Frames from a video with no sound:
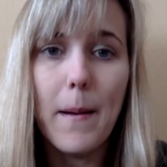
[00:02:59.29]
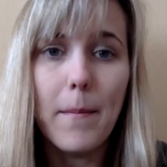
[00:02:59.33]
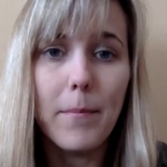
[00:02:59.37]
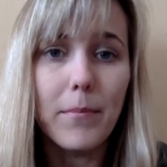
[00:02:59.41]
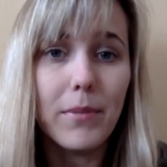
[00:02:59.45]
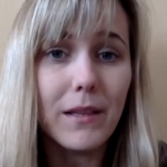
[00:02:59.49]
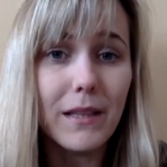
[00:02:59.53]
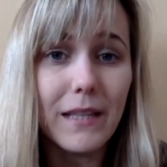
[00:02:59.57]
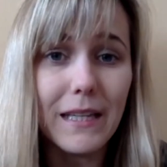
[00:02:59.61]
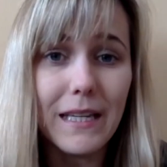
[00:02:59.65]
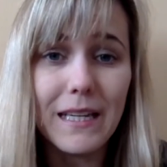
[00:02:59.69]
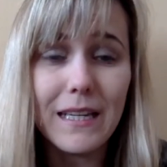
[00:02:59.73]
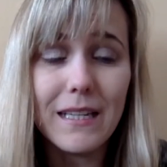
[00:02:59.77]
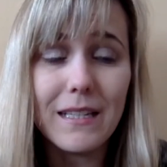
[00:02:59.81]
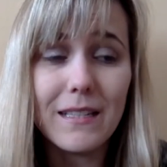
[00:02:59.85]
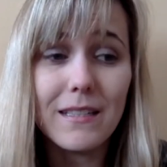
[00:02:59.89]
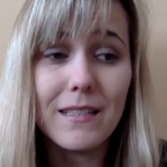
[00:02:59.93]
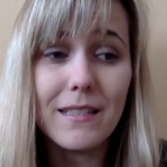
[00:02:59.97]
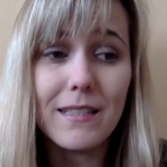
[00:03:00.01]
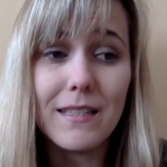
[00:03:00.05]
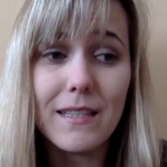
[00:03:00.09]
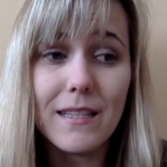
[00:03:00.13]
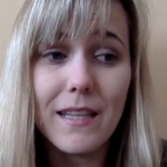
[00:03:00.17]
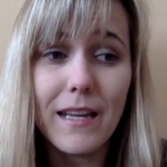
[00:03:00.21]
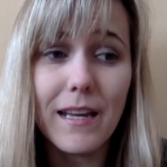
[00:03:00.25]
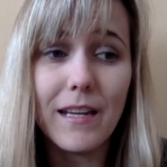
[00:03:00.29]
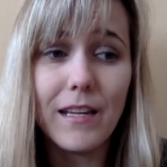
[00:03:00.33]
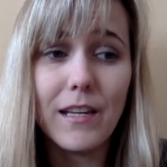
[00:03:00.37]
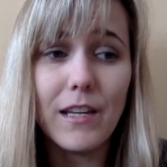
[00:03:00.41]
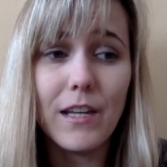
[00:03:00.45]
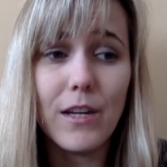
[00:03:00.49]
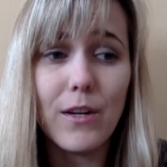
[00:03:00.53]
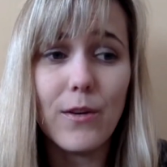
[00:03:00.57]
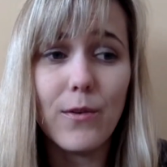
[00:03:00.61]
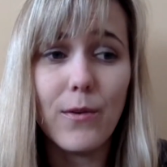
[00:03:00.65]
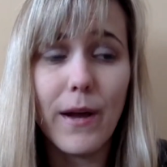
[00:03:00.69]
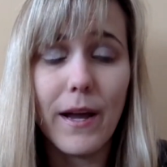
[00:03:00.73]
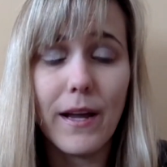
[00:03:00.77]
please, thank
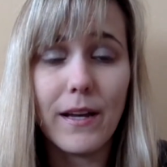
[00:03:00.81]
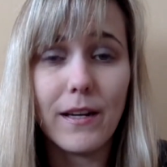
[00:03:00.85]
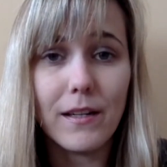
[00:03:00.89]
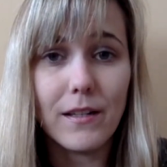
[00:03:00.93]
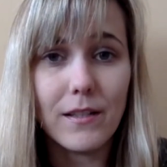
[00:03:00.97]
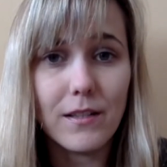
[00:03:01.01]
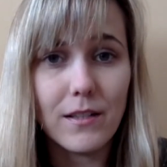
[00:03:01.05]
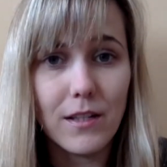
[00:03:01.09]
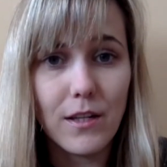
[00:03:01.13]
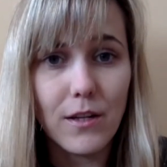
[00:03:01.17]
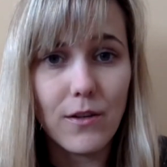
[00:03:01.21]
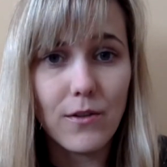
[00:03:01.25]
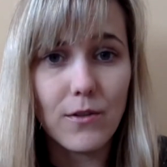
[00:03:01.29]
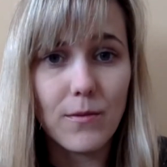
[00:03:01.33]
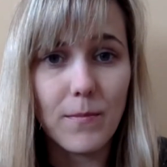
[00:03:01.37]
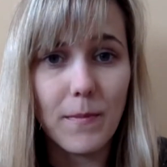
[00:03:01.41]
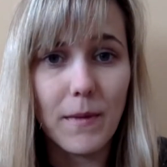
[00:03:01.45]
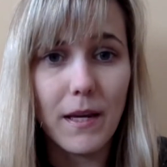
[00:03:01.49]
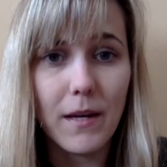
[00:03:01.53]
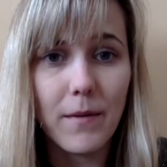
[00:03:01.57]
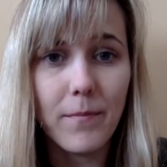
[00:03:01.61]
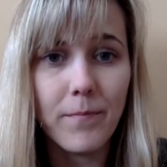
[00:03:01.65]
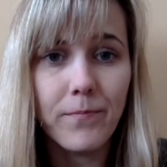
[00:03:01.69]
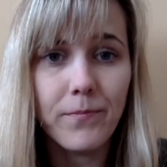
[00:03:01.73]
you, and excuse me.